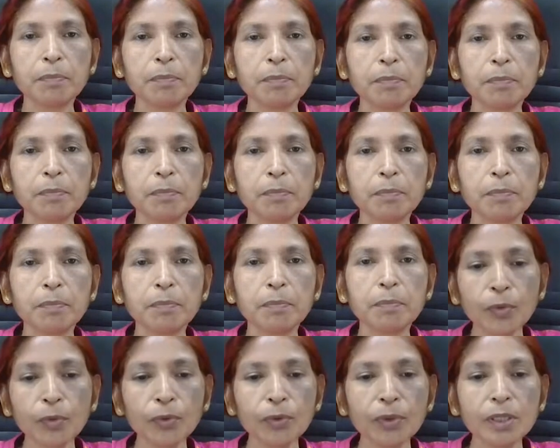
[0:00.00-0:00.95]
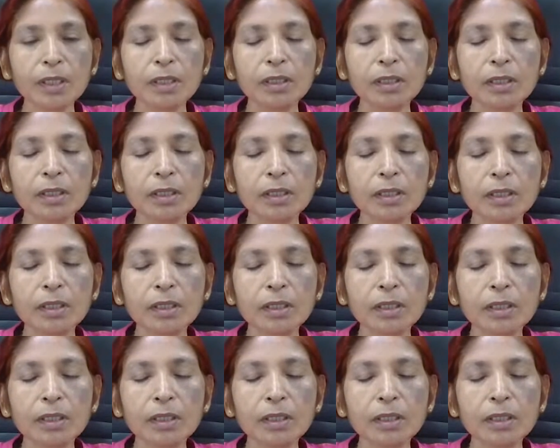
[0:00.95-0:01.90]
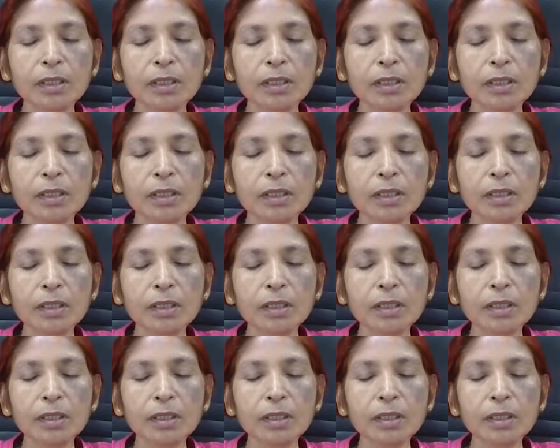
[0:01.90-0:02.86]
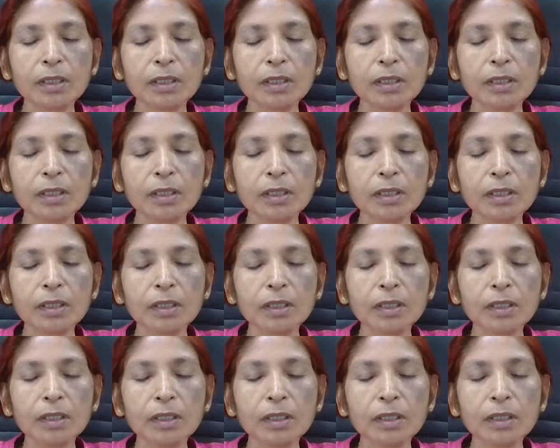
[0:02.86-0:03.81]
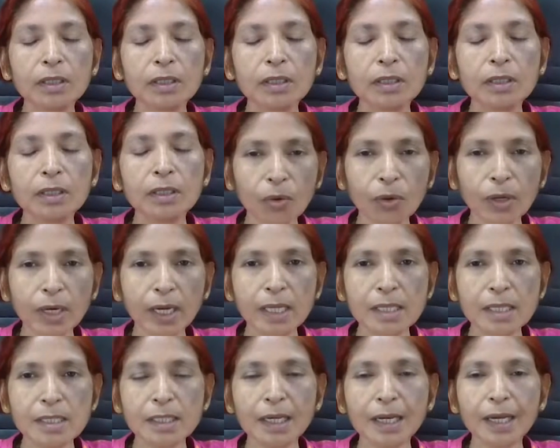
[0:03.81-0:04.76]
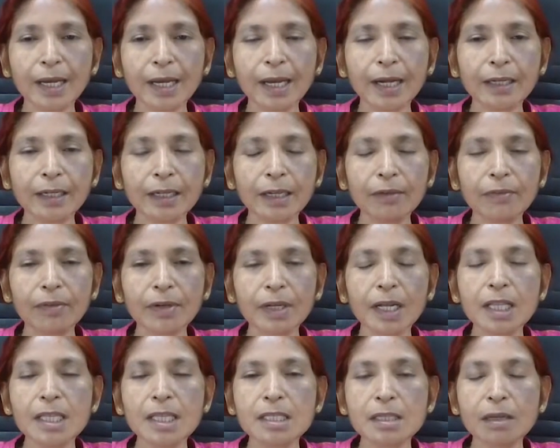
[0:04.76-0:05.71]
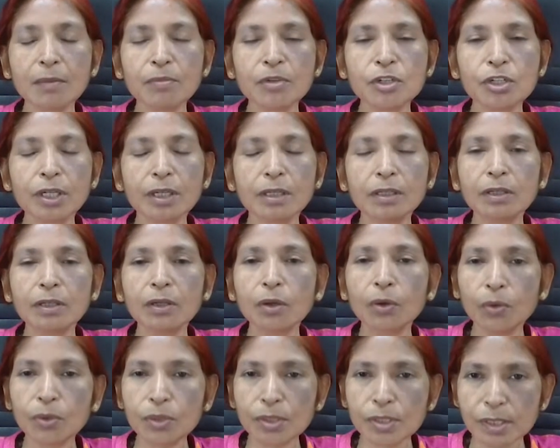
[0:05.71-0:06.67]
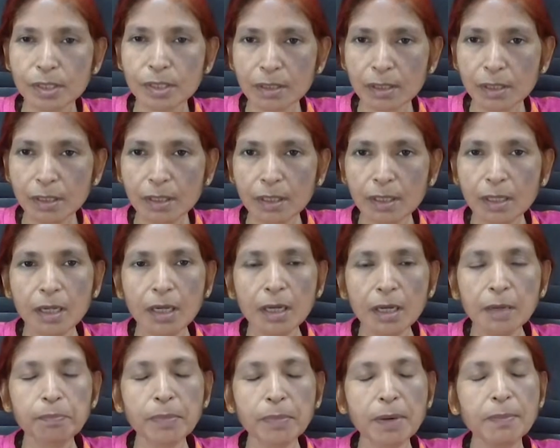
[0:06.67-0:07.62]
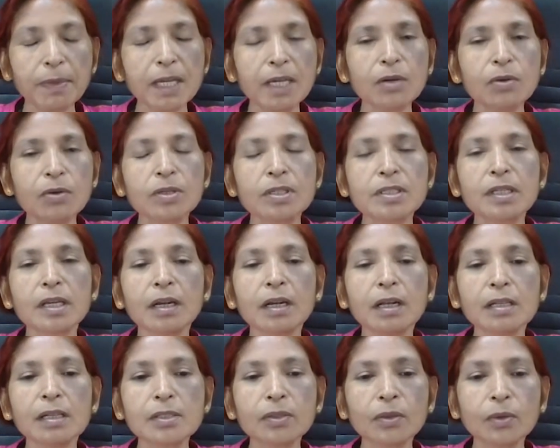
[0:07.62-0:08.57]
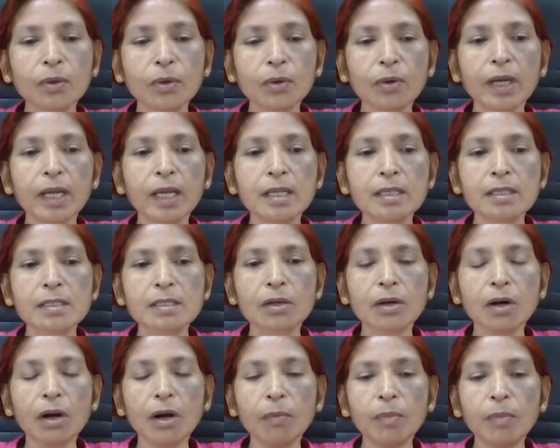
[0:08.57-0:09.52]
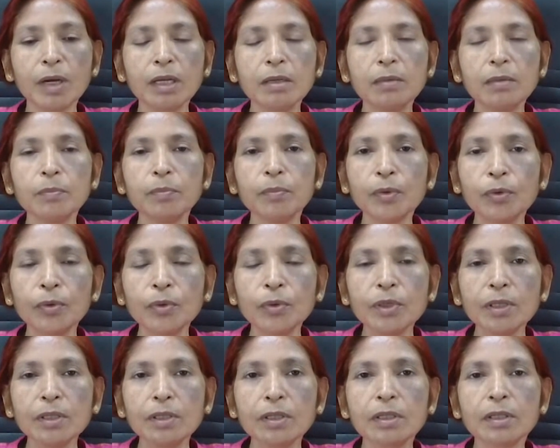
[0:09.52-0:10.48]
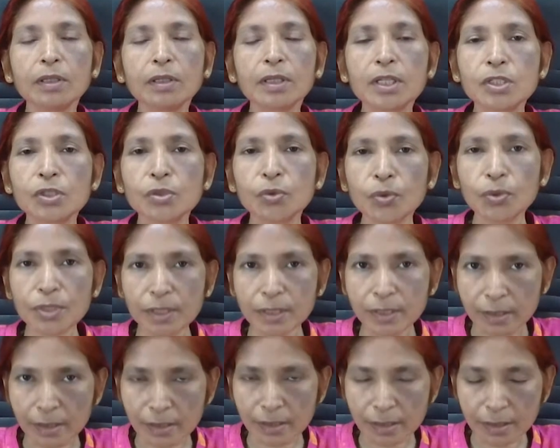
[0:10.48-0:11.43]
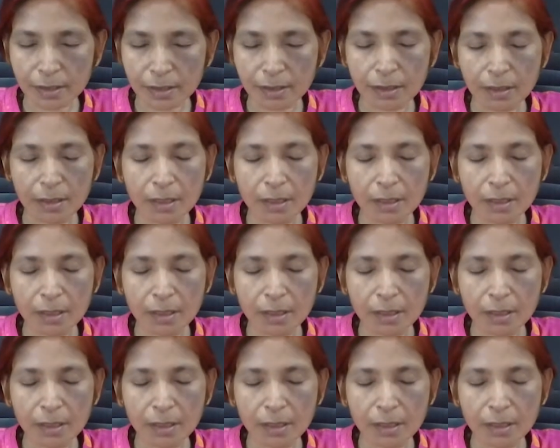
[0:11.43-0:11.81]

common pool resources, public goods are also known as collective consumption goods. Public goods are also known as common pool resources.